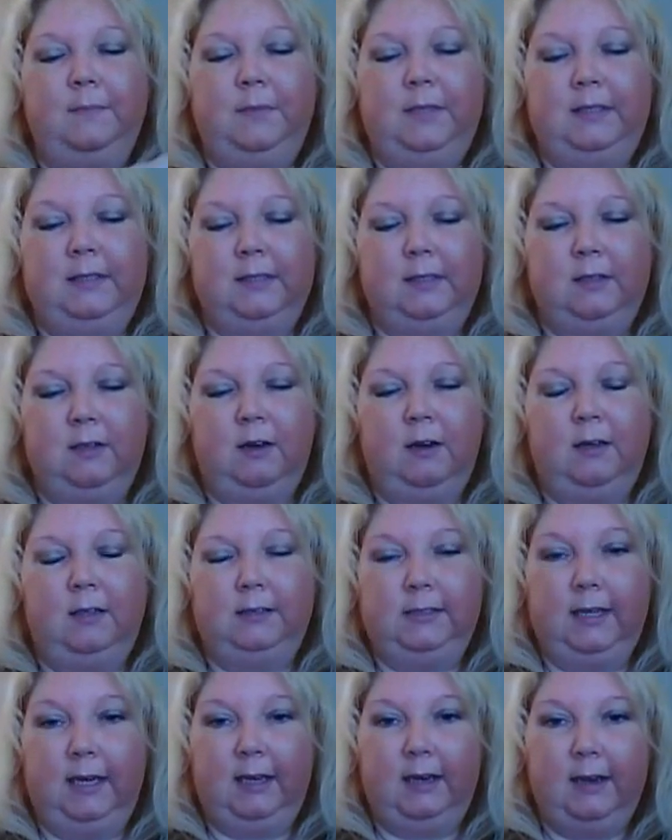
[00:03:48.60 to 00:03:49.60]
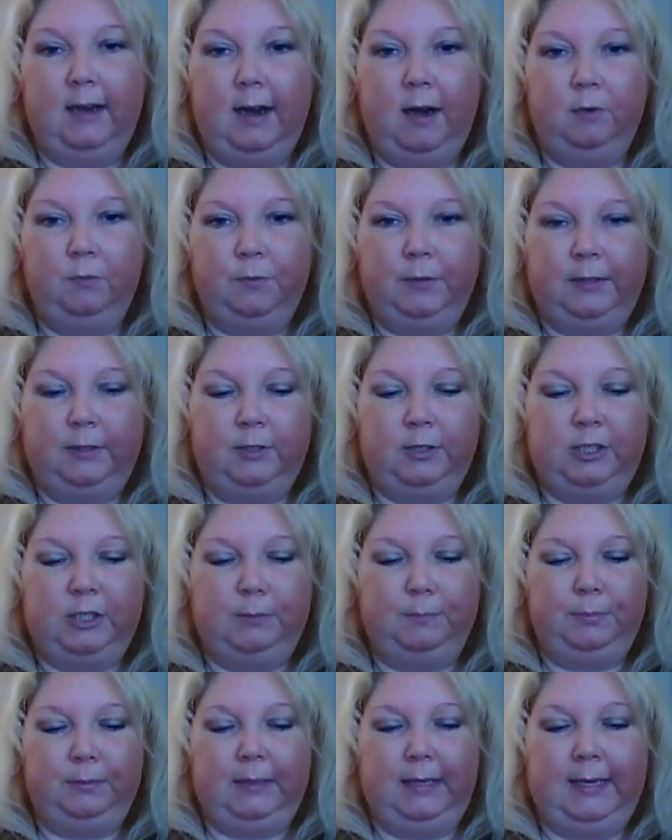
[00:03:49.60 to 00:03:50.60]
This is called an Outrigger
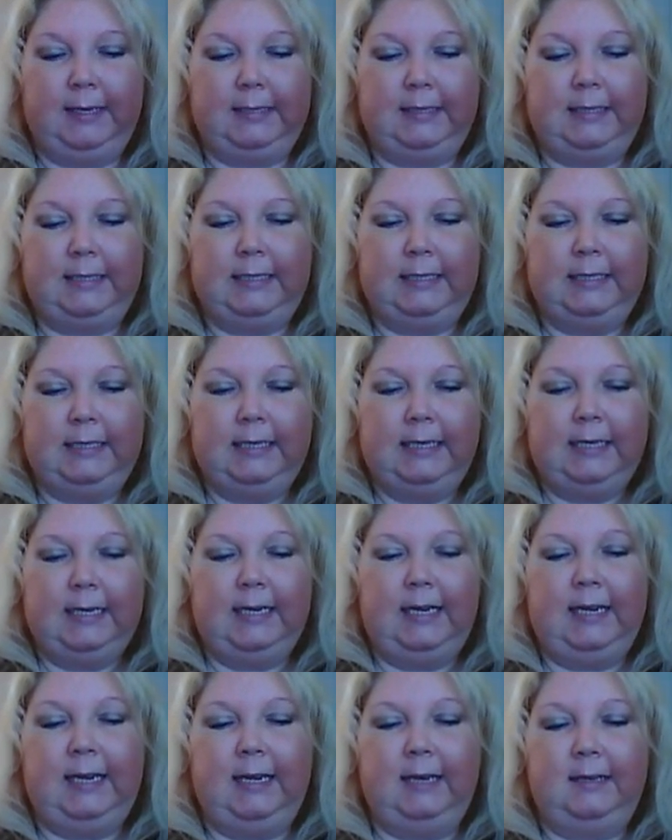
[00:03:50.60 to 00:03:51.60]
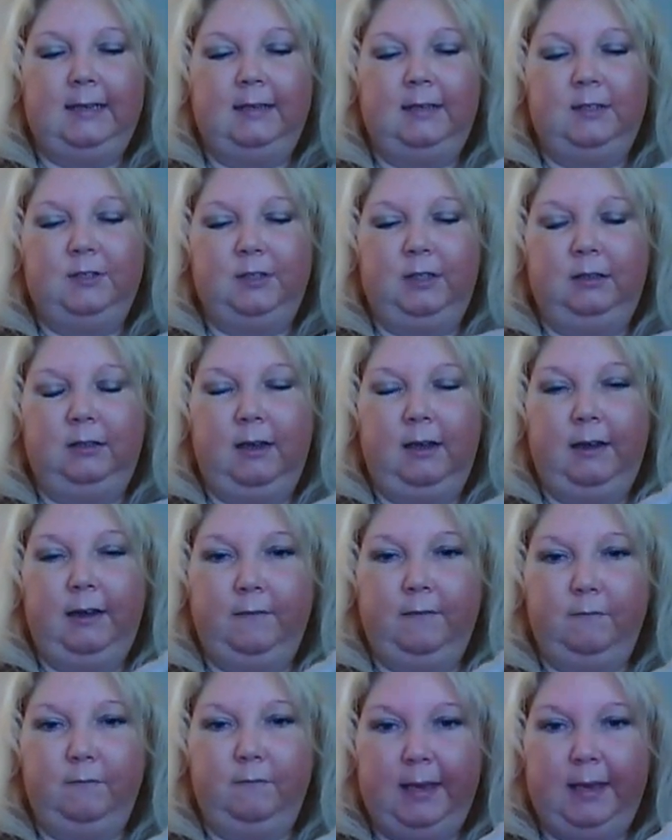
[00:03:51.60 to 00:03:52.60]
Splint, and there's a lot
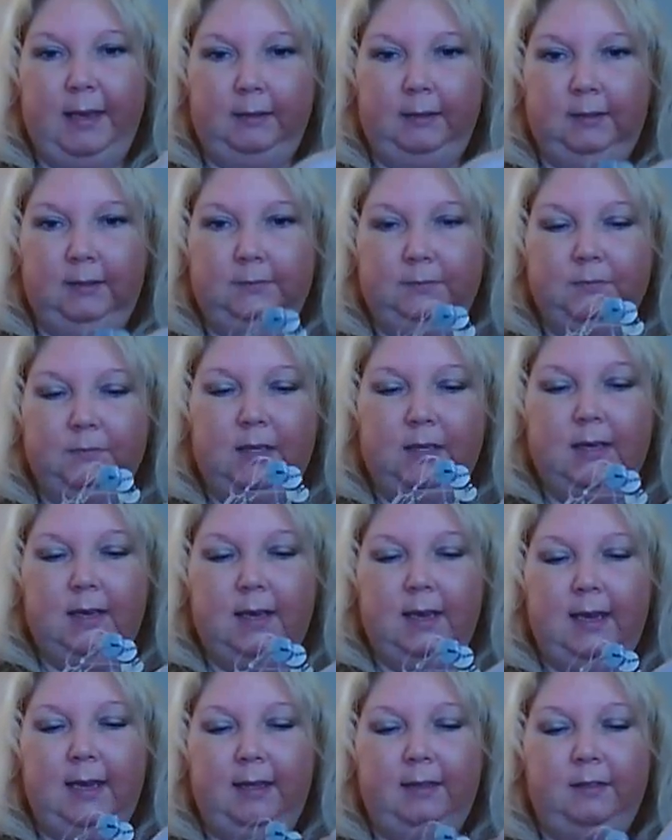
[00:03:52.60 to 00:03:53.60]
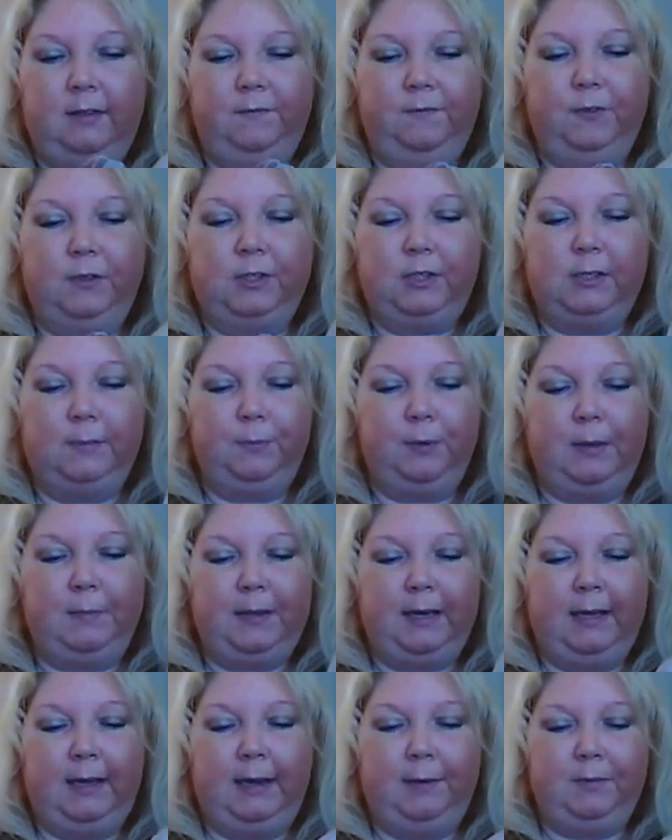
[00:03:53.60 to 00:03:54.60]
of metal. And the first
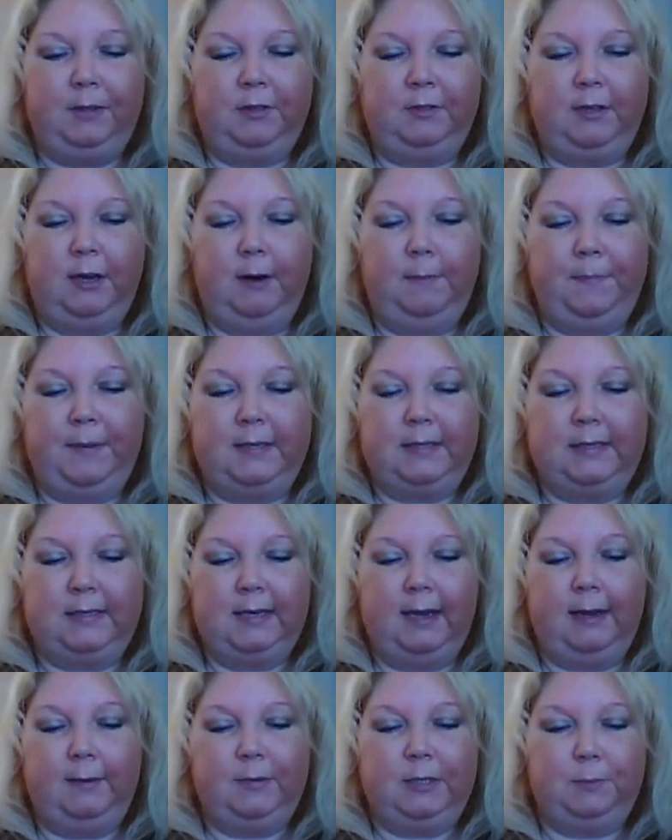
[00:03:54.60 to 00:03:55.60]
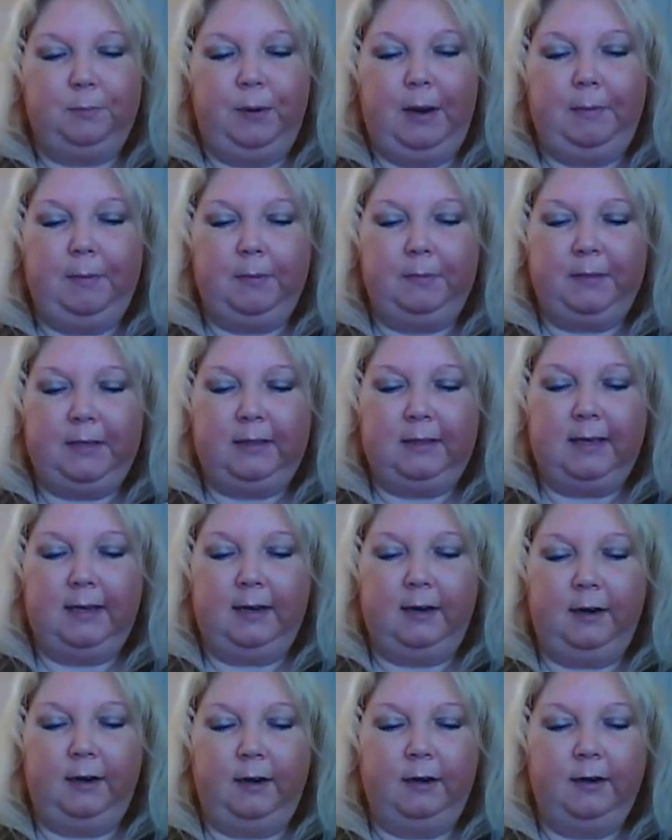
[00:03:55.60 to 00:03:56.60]
appointment I have with the therapist, I was probably
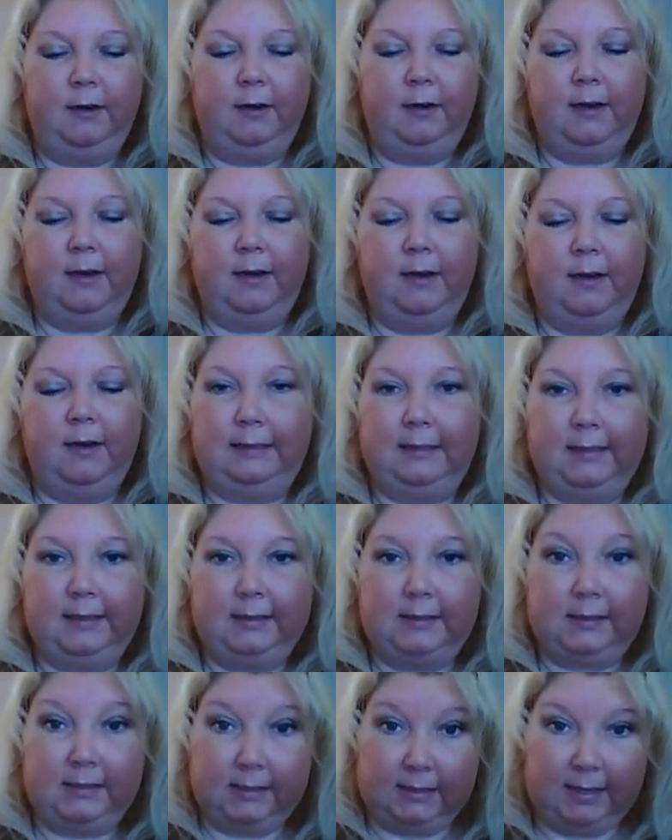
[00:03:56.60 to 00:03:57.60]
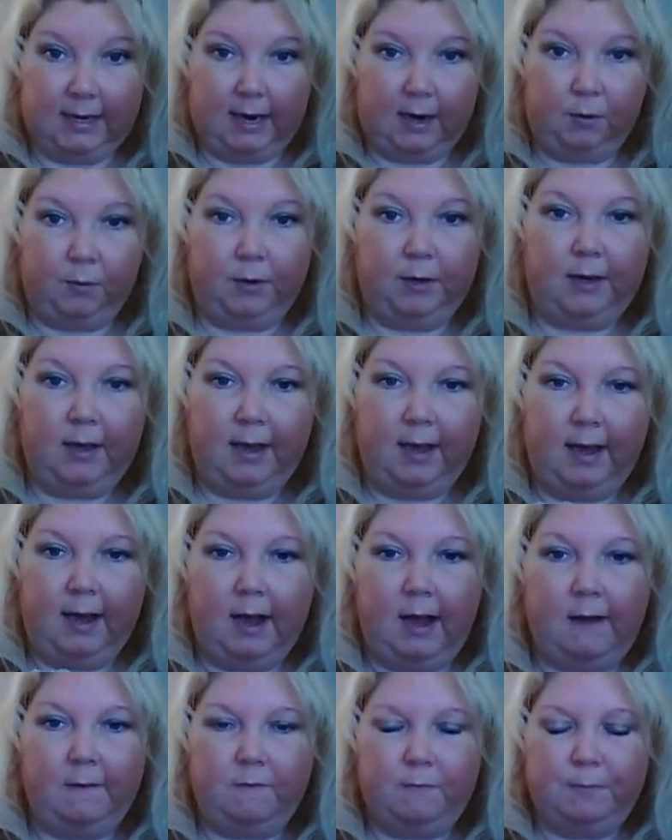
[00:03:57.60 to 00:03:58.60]
there at least an hour and a
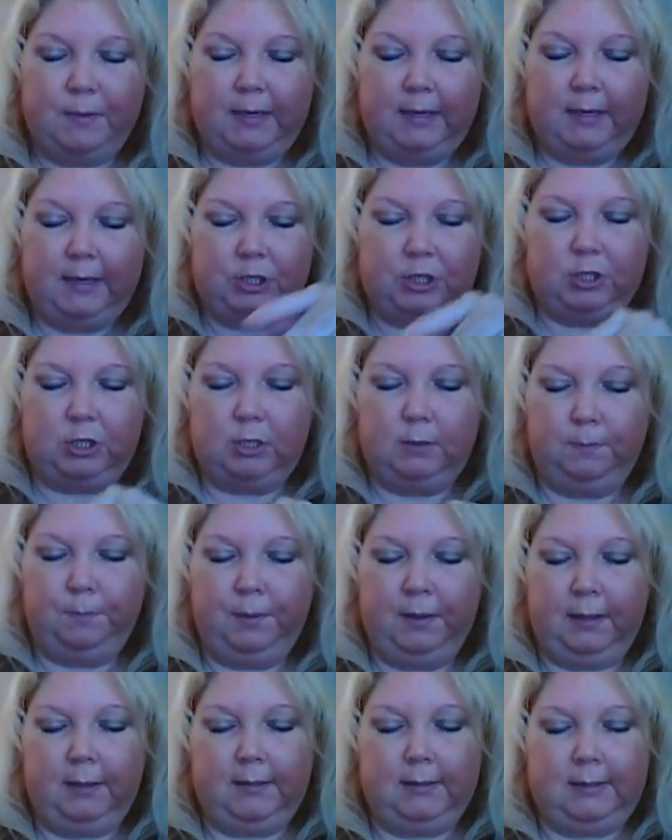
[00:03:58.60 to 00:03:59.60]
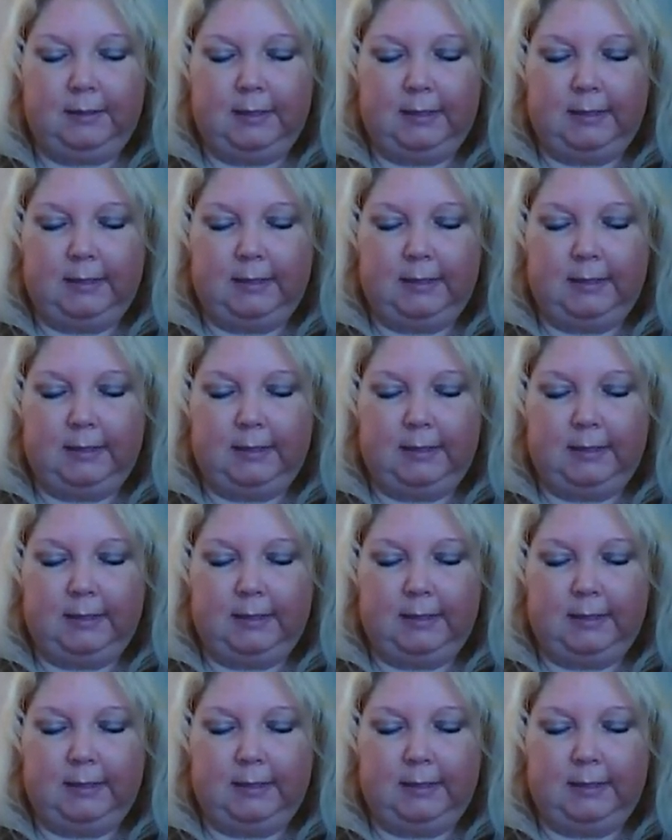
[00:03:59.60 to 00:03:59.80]
half, because she builds